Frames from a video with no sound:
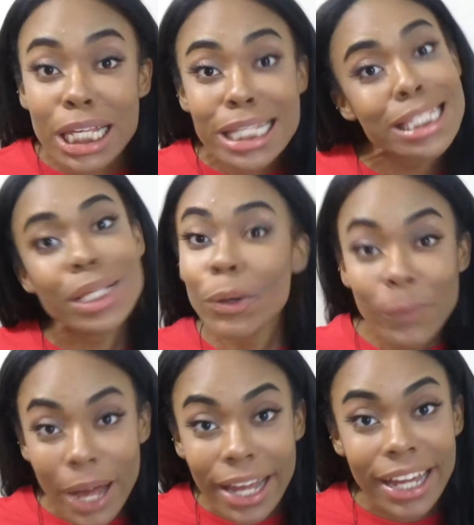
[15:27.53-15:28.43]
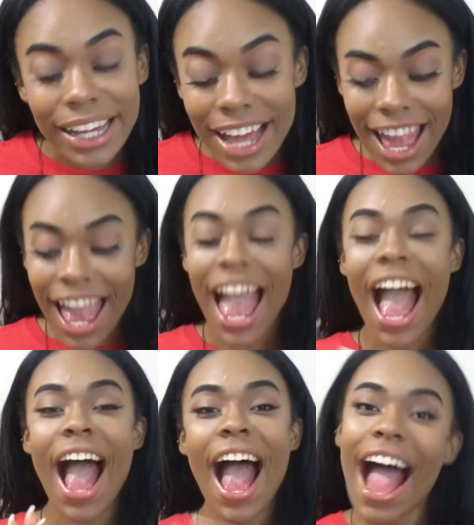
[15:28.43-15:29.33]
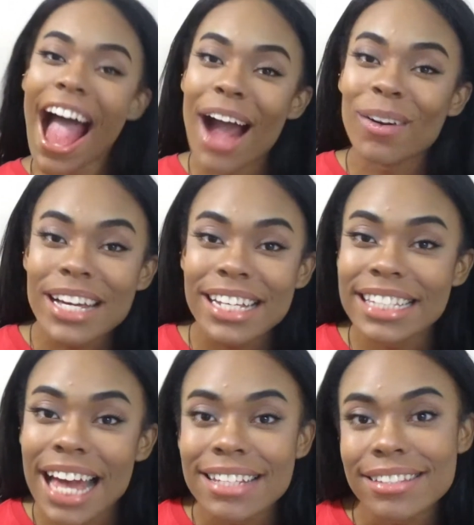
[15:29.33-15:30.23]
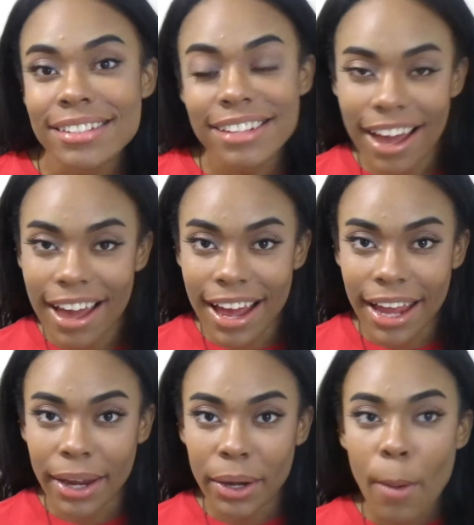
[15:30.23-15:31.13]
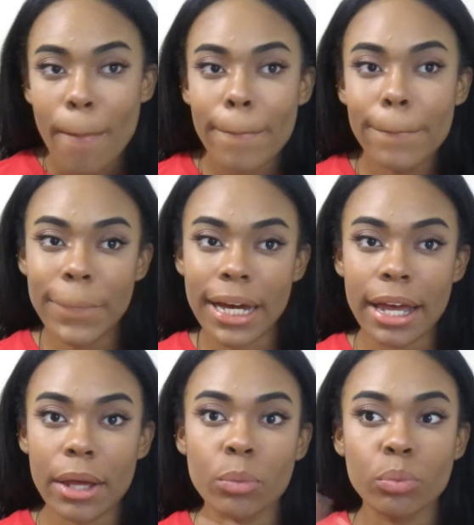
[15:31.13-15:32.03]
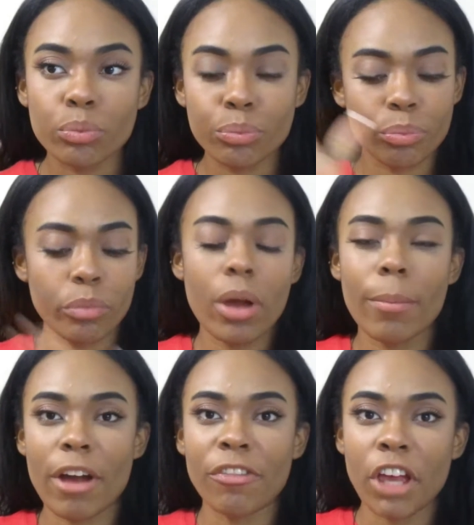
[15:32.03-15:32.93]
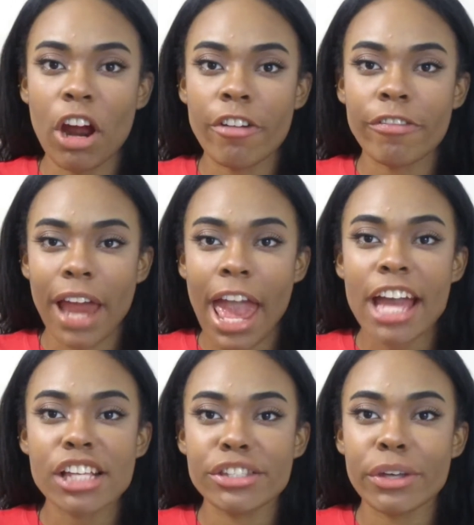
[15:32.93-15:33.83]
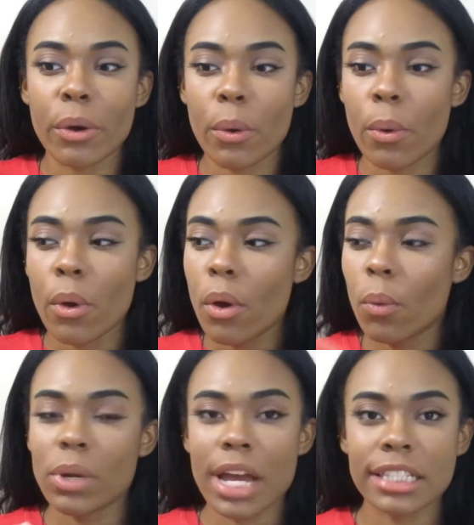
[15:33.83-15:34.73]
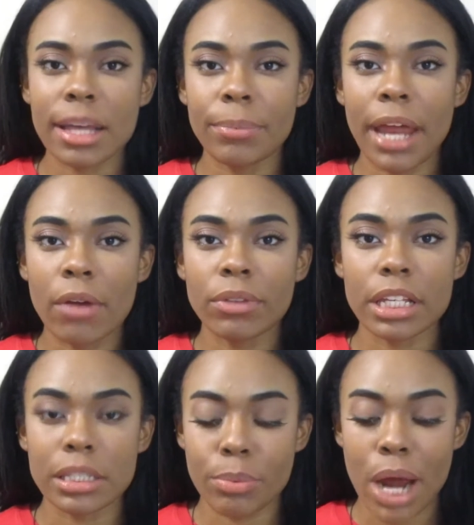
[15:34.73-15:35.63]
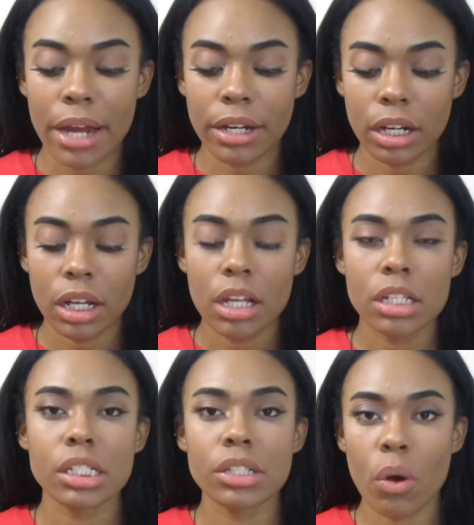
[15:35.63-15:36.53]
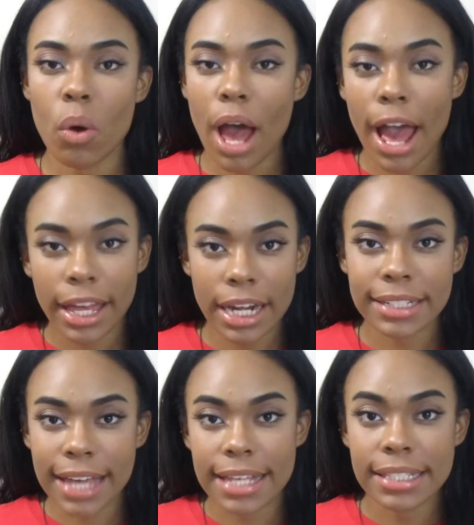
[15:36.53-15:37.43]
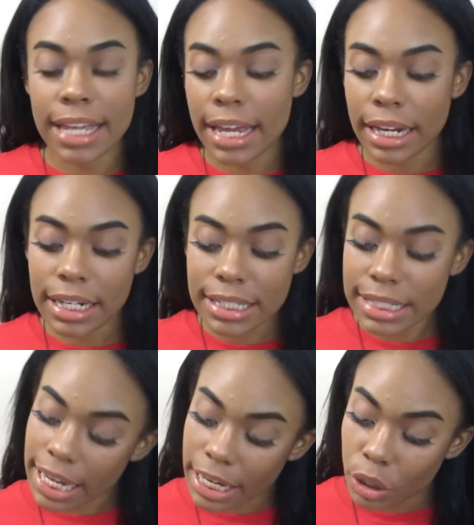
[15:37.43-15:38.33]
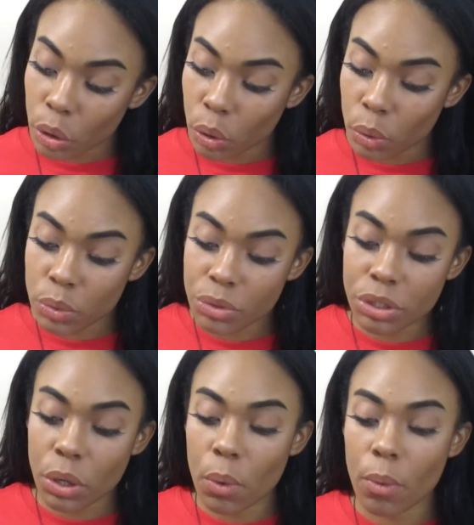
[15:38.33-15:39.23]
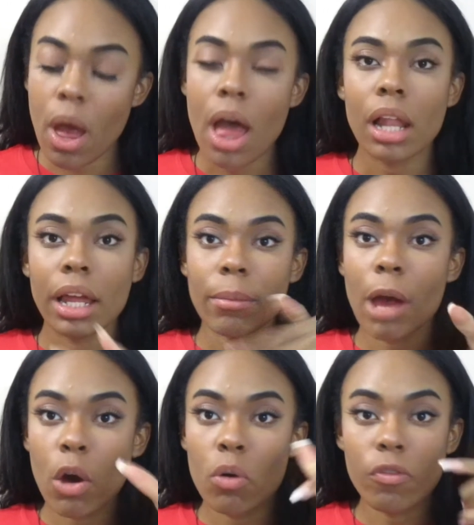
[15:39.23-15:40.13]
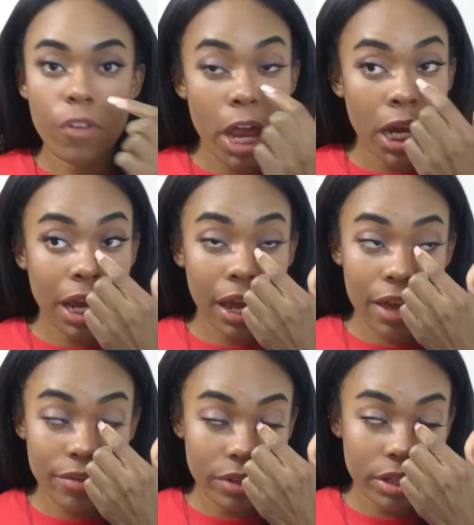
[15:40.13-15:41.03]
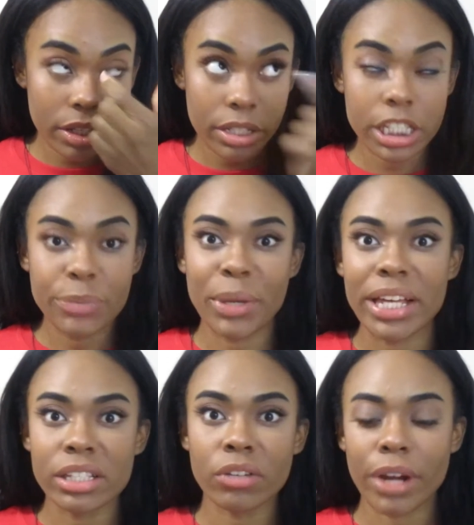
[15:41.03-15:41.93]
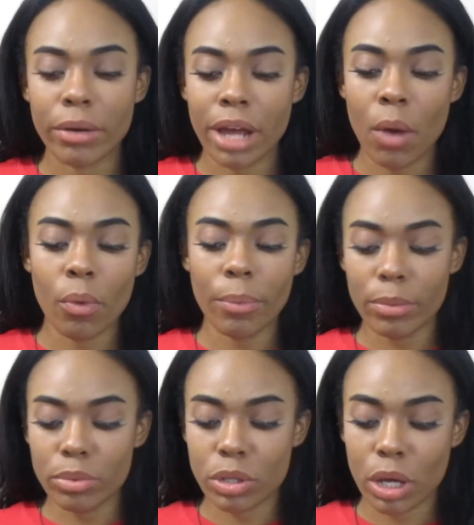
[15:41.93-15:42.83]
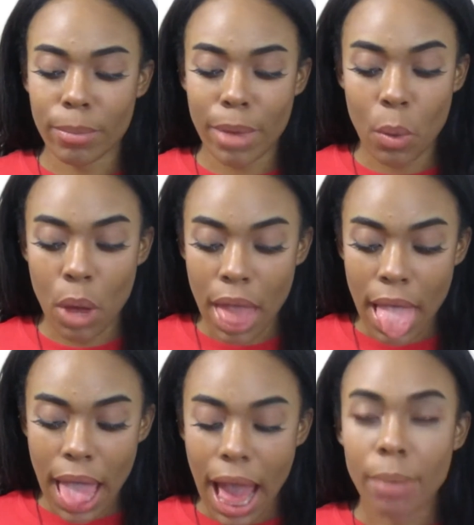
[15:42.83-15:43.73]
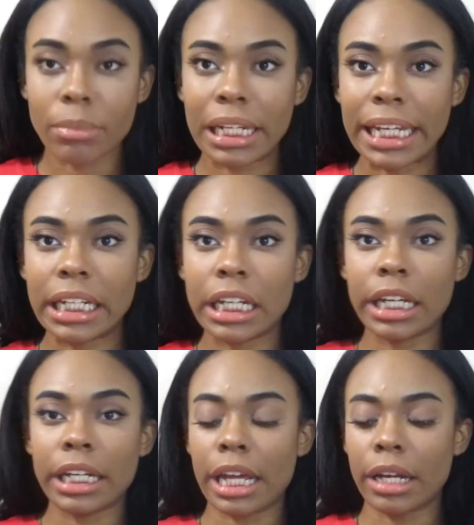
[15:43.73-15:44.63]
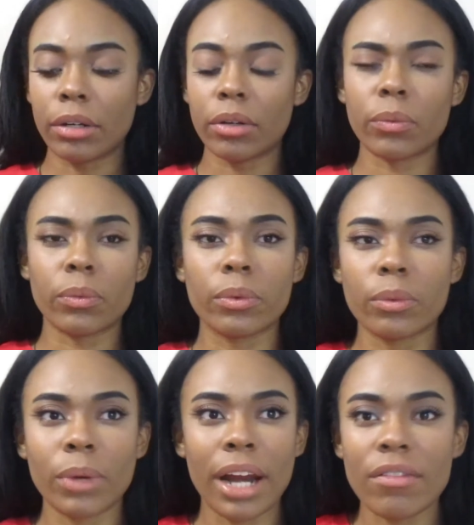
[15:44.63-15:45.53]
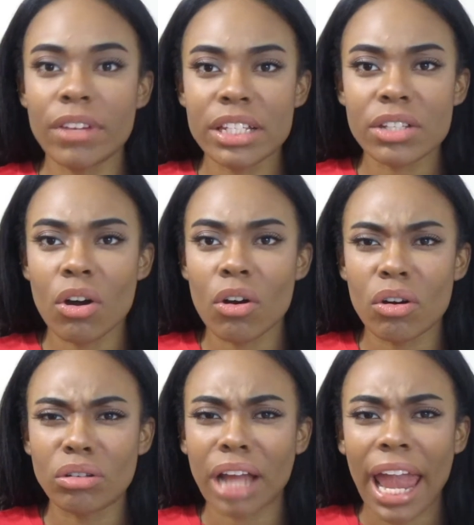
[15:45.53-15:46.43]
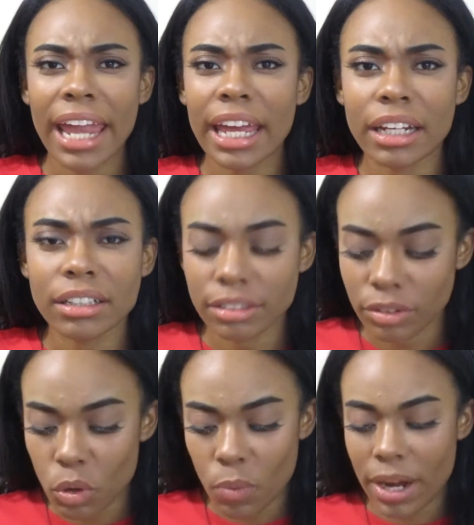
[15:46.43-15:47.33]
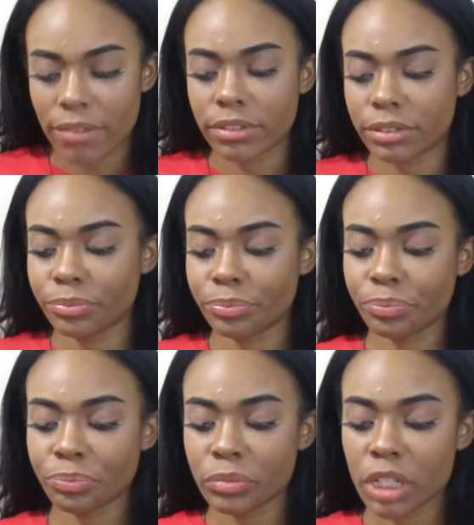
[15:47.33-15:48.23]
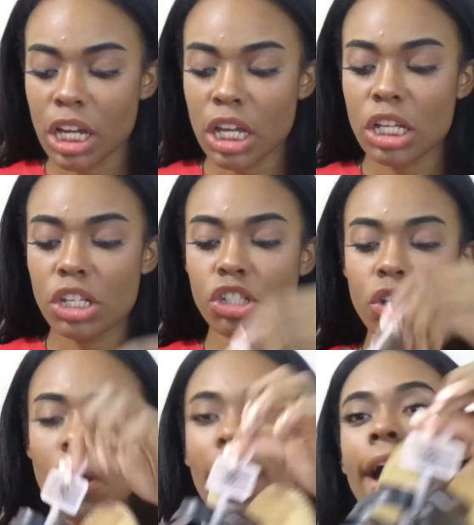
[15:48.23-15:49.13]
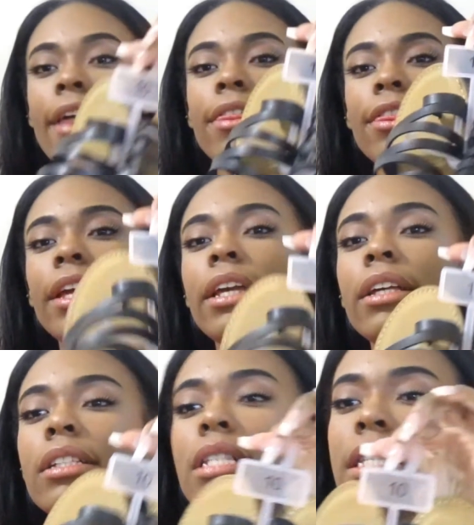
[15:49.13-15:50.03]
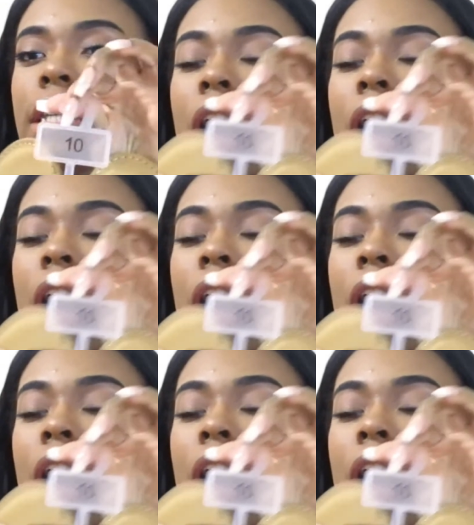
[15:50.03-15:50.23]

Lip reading: So what? I wear a size 9, but my feet are flat, so when I step down, they spread. So I get a size 10 in sandals, so like my whole foot can have space around it. I don't want people talking about I'm leaning and whatever it's called, hanging or whatever. So I got these.